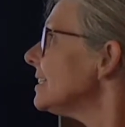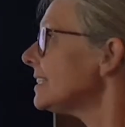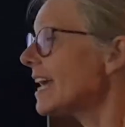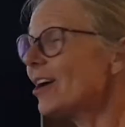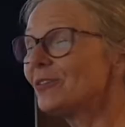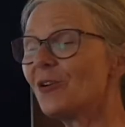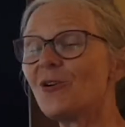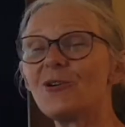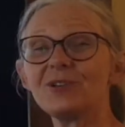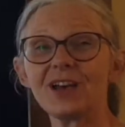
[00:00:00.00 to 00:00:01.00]
Down a
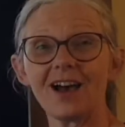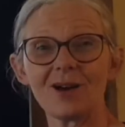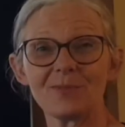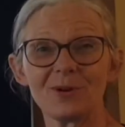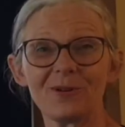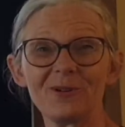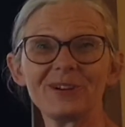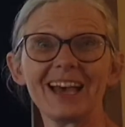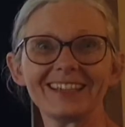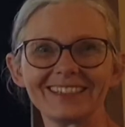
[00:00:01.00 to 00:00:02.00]
horn, up a
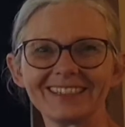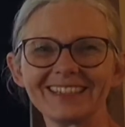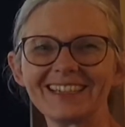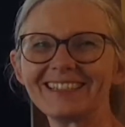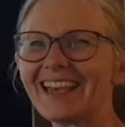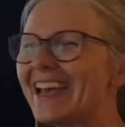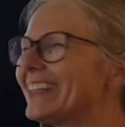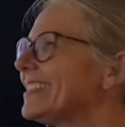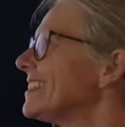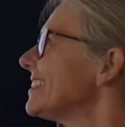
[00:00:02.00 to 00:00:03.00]
horn and under his head.